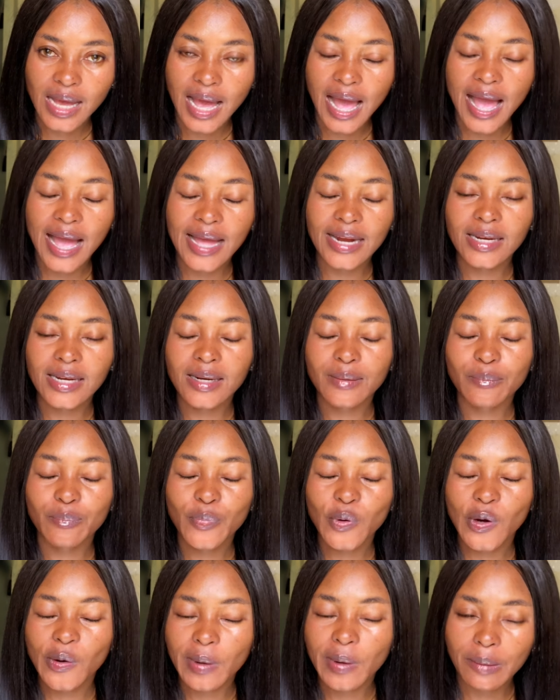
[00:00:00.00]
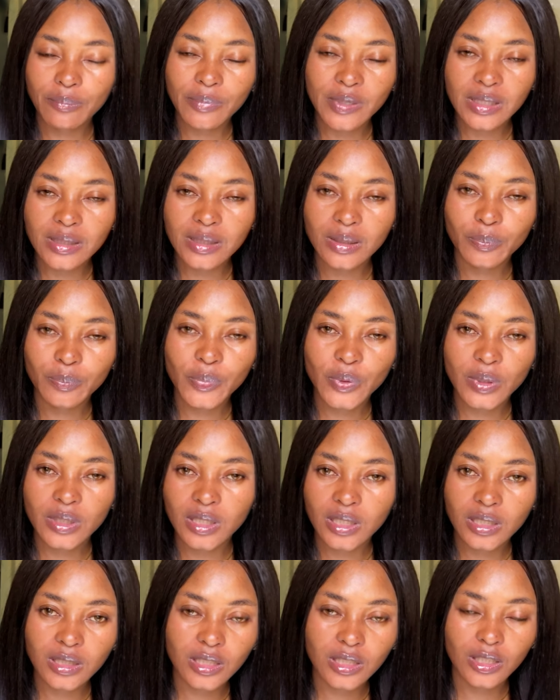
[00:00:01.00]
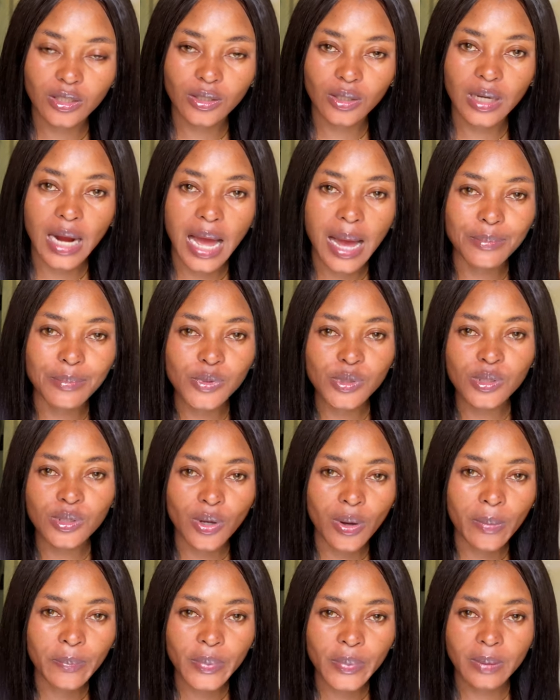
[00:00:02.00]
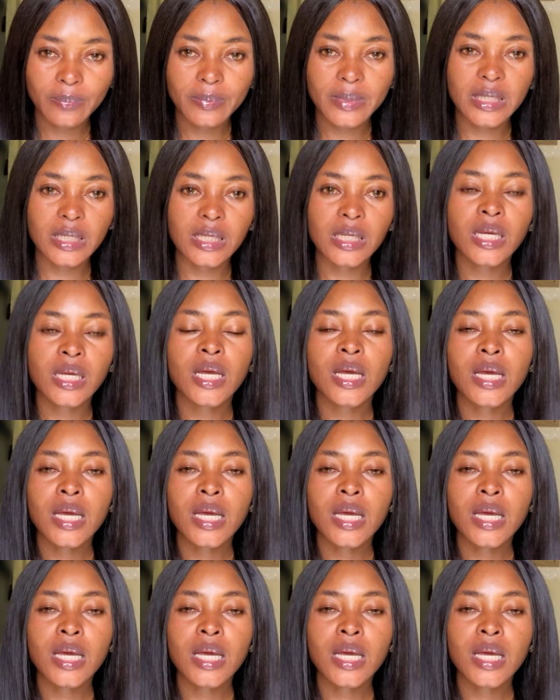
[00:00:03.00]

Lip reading: and probably the product did not absorb properly